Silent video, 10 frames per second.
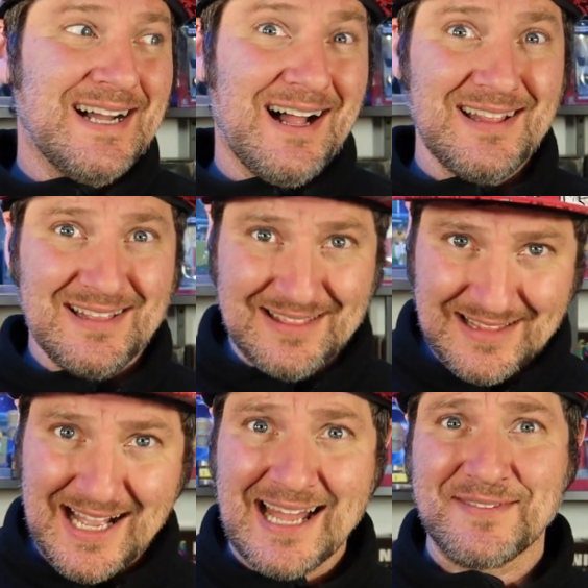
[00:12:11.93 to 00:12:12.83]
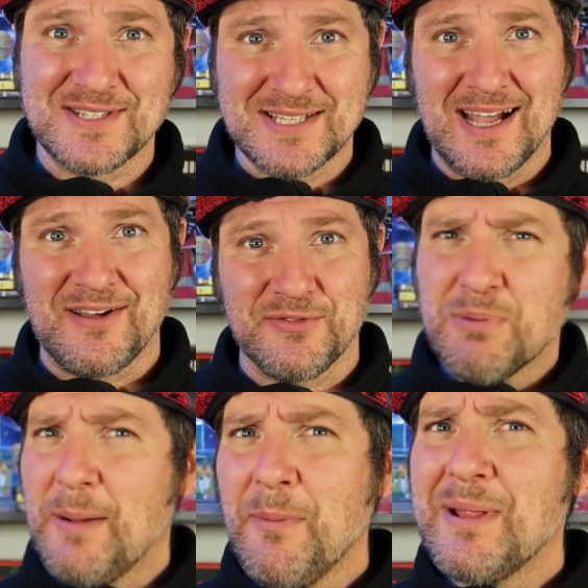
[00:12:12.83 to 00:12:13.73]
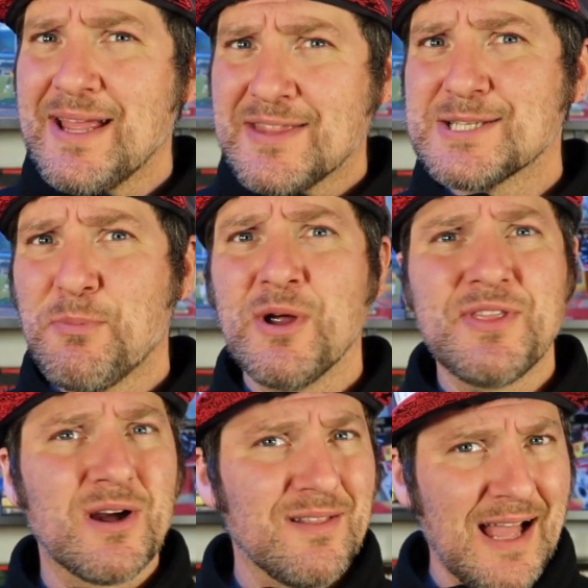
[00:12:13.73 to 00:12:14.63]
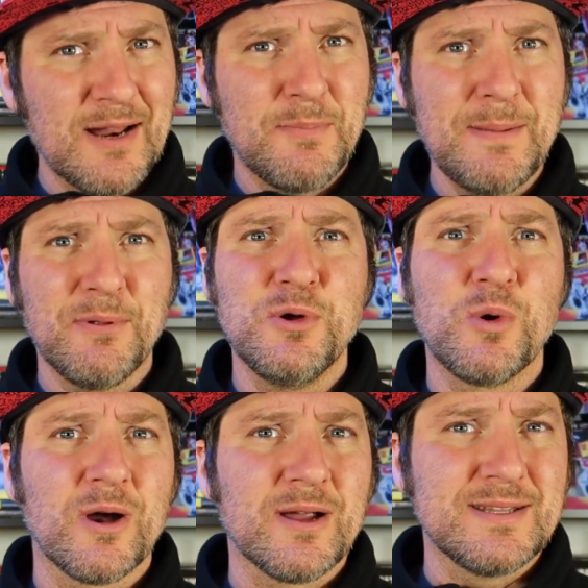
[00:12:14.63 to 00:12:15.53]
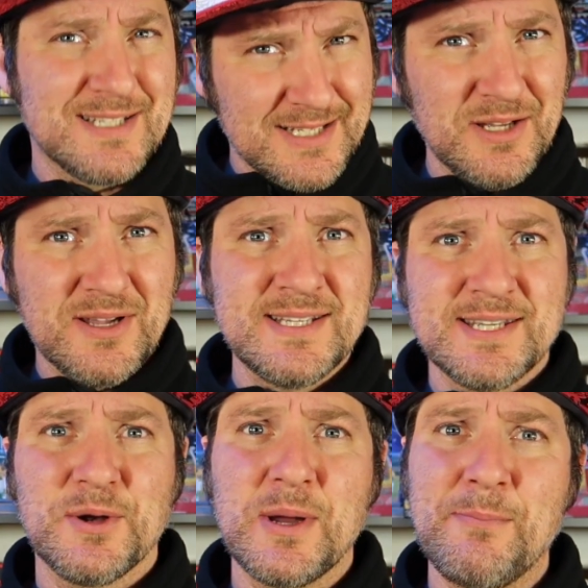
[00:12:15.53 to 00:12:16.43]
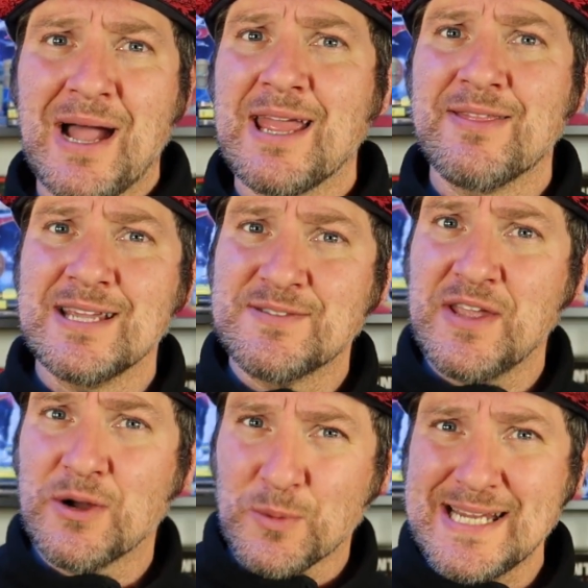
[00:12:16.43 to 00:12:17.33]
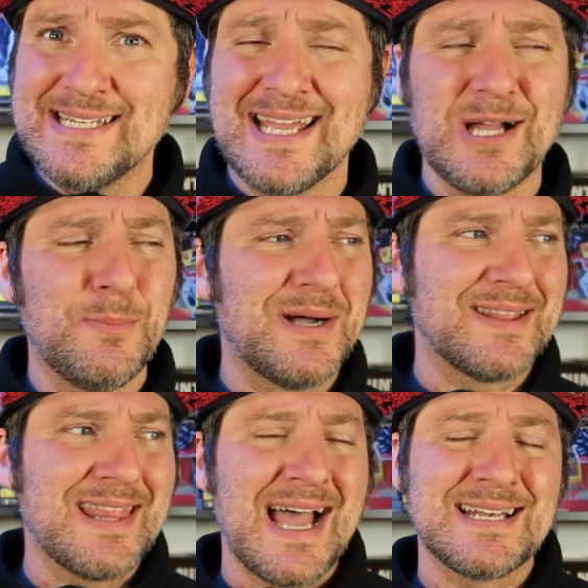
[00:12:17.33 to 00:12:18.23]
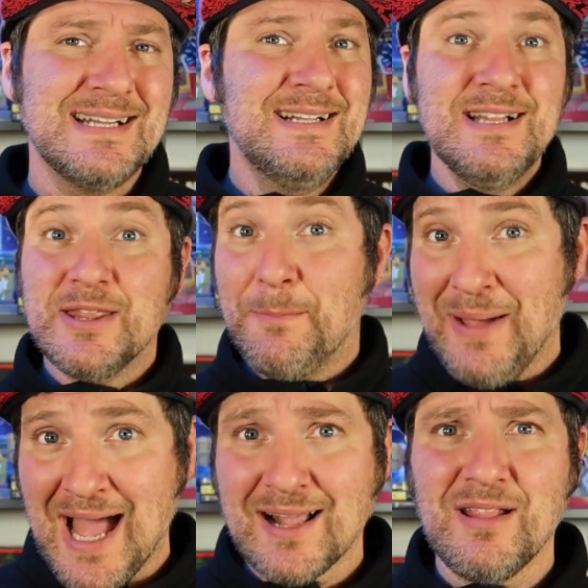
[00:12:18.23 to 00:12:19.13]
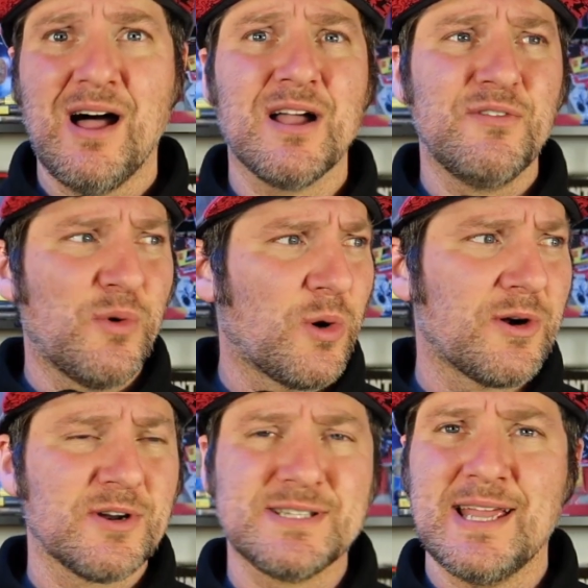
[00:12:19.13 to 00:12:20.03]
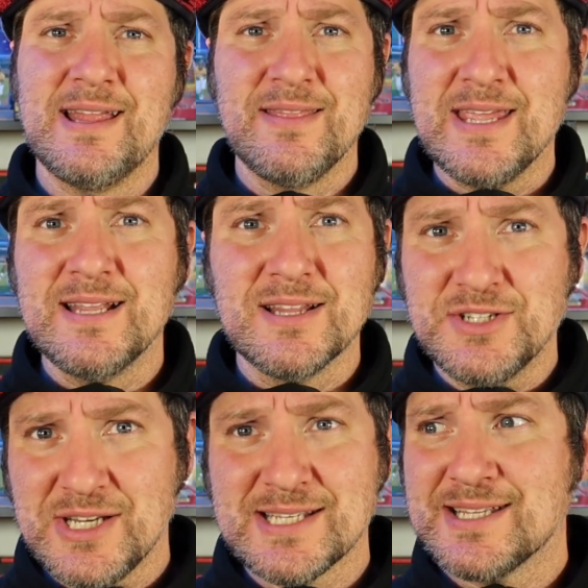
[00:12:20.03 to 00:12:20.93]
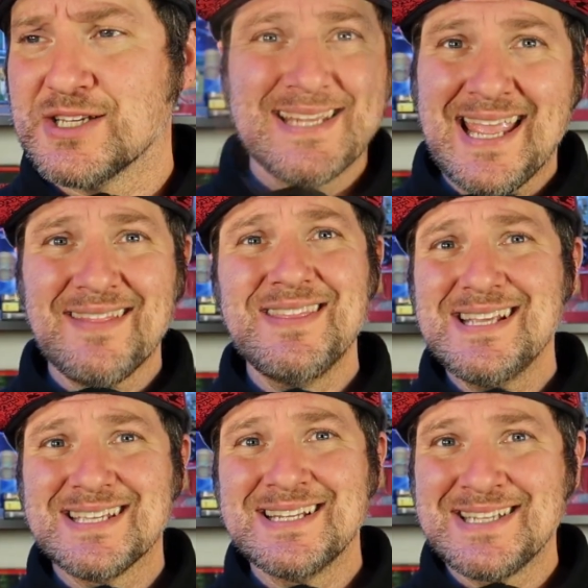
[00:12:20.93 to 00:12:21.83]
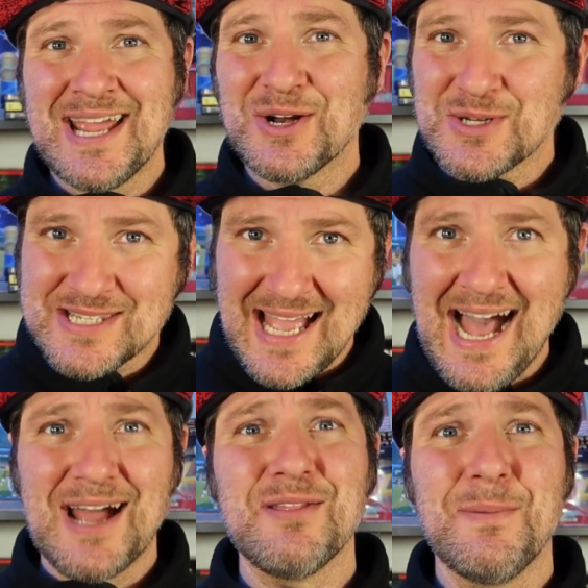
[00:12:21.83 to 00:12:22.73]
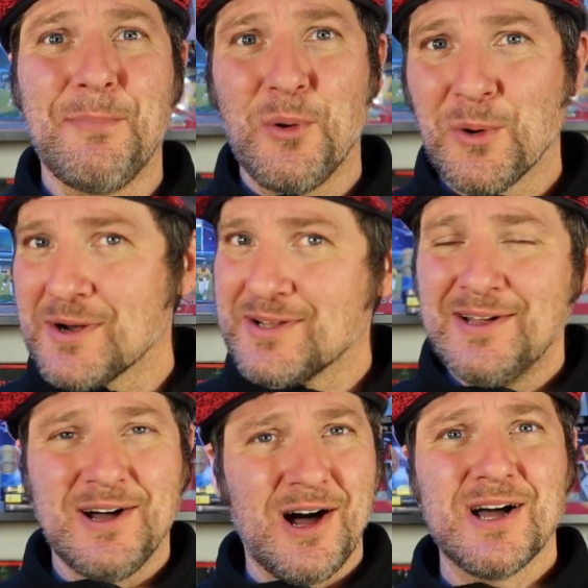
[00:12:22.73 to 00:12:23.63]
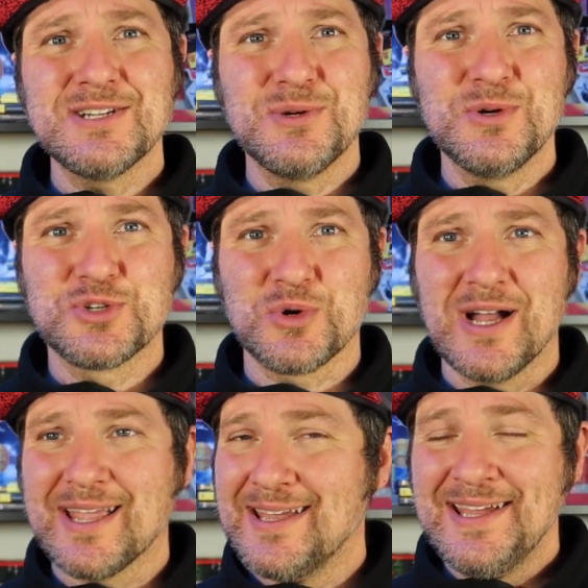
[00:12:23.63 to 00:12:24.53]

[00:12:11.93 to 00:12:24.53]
a lot of stuff. Probably at this point there are a lot of people who are still considering buying things via retail, but that the backlog of orders and the logistics to get these containers out of the port, onto a truck,